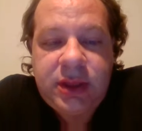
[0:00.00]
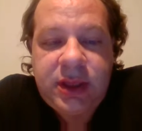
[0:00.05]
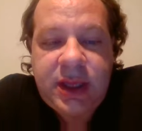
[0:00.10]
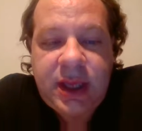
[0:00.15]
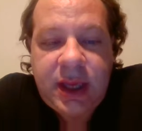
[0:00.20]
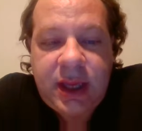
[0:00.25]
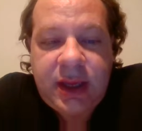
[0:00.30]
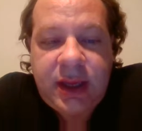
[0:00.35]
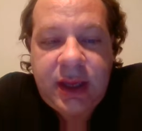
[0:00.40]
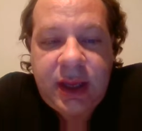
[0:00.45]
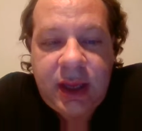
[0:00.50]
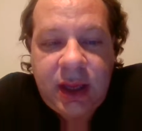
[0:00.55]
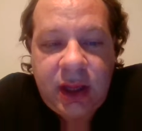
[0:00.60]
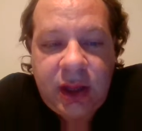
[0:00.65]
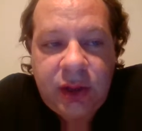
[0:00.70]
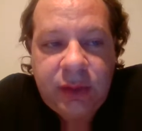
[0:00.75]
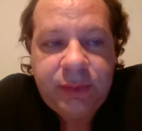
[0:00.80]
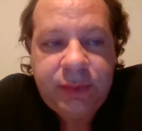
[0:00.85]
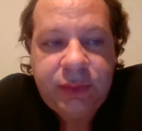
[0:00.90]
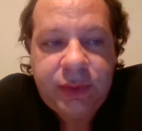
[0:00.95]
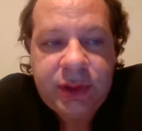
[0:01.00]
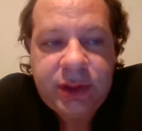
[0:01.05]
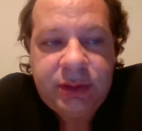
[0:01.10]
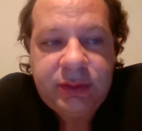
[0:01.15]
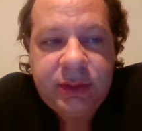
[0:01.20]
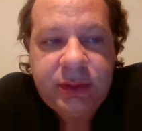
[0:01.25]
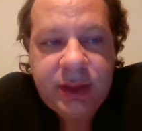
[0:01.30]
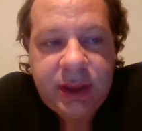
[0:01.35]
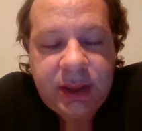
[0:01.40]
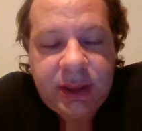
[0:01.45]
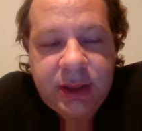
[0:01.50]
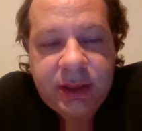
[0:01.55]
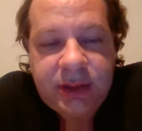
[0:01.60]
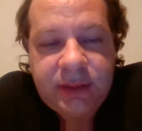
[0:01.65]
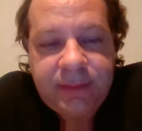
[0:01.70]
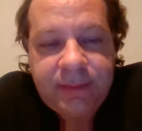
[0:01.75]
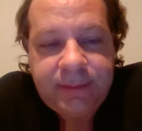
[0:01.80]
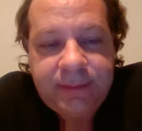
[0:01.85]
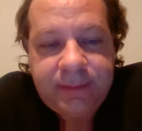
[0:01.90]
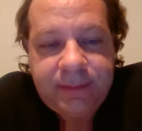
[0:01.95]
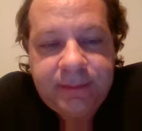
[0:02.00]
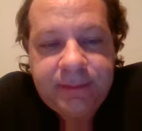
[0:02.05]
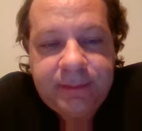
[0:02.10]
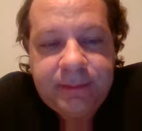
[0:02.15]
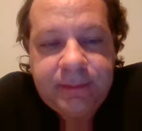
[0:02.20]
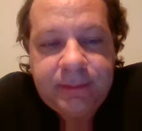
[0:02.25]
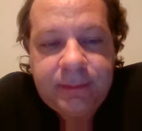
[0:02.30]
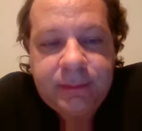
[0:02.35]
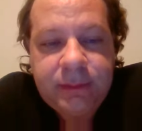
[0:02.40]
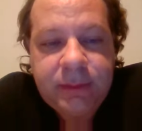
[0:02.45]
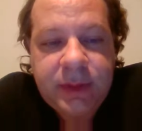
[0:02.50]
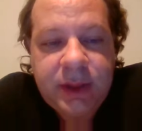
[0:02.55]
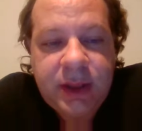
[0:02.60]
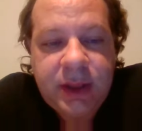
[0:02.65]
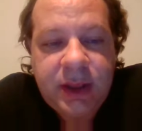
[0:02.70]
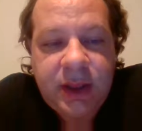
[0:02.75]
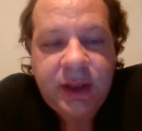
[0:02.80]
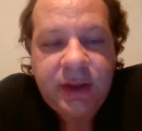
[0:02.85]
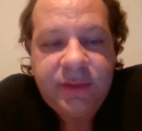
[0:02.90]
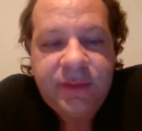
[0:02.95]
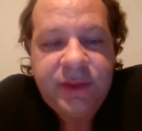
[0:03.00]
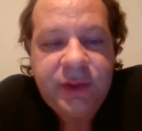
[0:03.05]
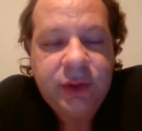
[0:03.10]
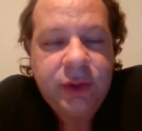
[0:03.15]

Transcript: Get help when you need it. If